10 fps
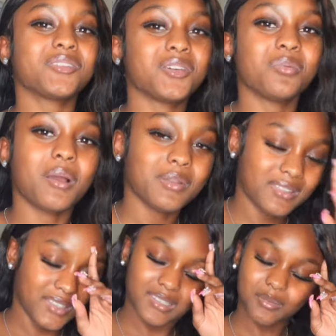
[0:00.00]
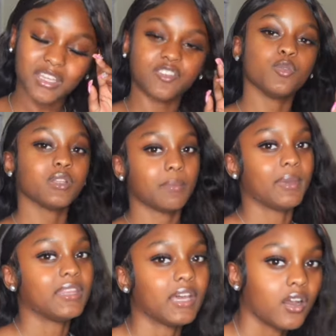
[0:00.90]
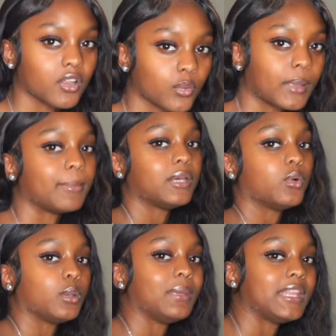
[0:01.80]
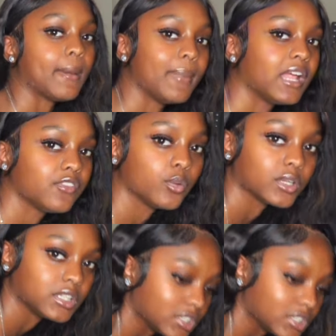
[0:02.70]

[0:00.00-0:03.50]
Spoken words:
you'll probably see something if you really bend down all the way, but it wouldn't be that bad if you were to